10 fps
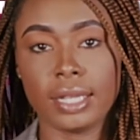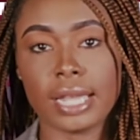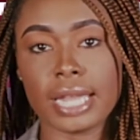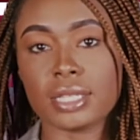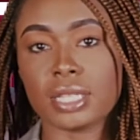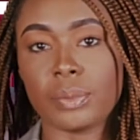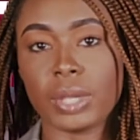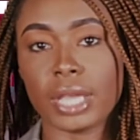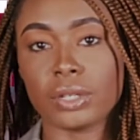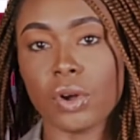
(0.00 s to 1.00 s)

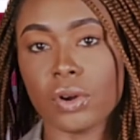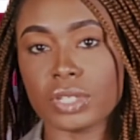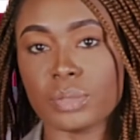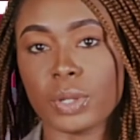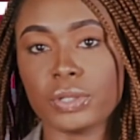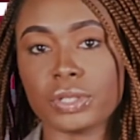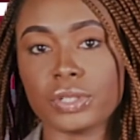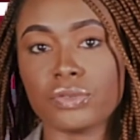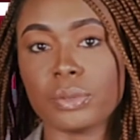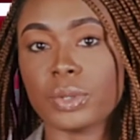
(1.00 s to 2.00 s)
NCBN
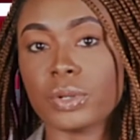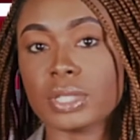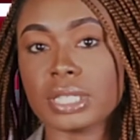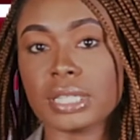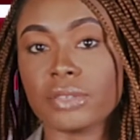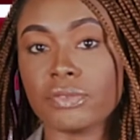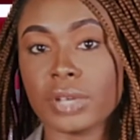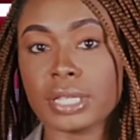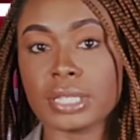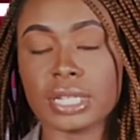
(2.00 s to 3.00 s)
correspondent reports that the
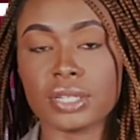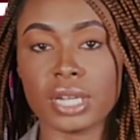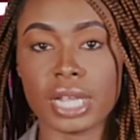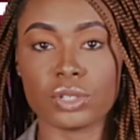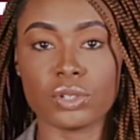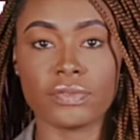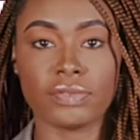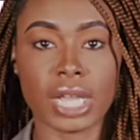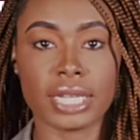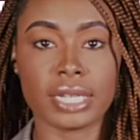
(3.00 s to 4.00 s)
first international
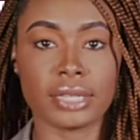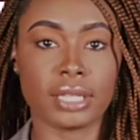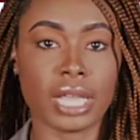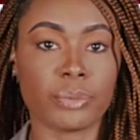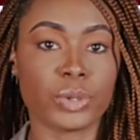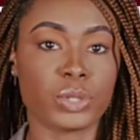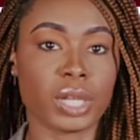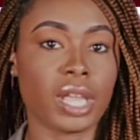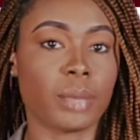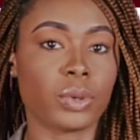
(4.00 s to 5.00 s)
flight at the
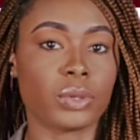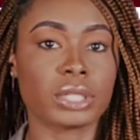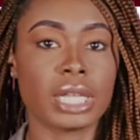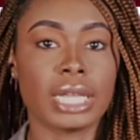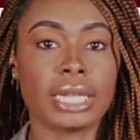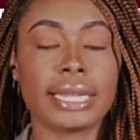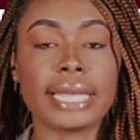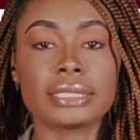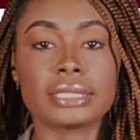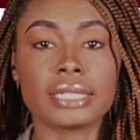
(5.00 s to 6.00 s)
Abuja airport
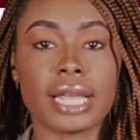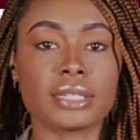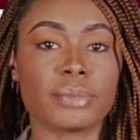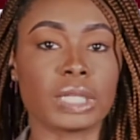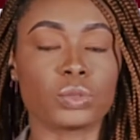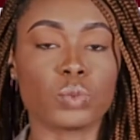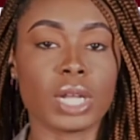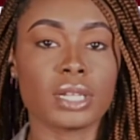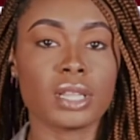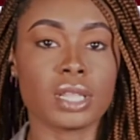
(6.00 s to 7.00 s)
landed at about
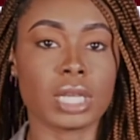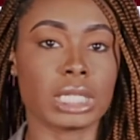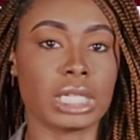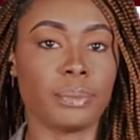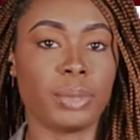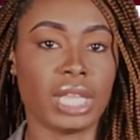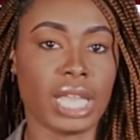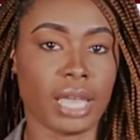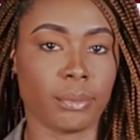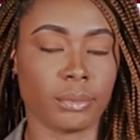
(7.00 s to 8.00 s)
1:30
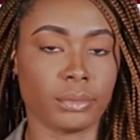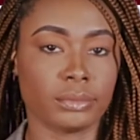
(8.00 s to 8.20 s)
p.m.